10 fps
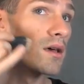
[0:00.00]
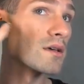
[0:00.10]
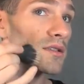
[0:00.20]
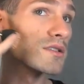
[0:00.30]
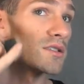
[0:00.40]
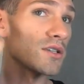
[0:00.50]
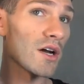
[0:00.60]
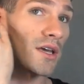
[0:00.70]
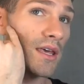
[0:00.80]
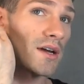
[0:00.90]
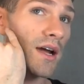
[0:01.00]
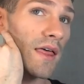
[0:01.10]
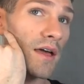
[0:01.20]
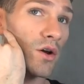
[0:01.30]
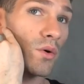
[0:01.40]
start here
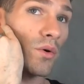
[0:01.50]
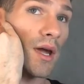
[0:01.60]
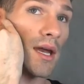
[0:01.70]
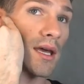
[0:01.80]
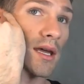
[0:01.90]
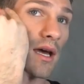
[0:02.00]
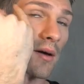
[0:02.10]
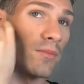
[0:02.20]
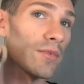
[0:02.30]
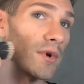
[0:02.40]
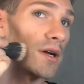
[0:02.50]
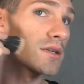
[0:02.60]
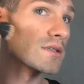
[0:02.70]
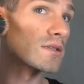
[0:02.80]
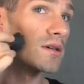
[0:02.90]
and then gradient
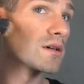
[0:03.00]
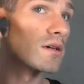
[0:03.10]
upwards.